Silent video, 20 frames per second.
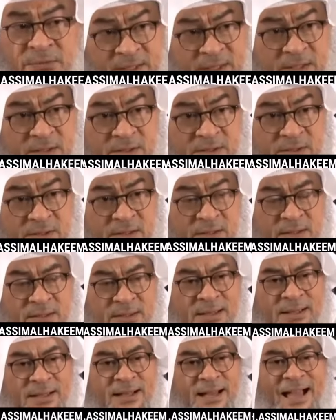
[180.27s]
fingers.
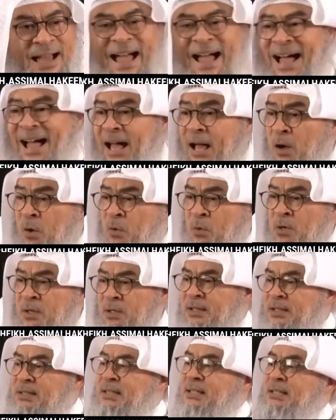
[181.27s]
How?
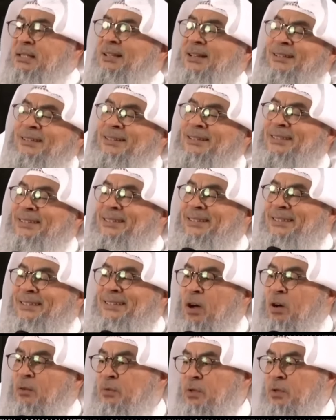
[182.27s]
This is none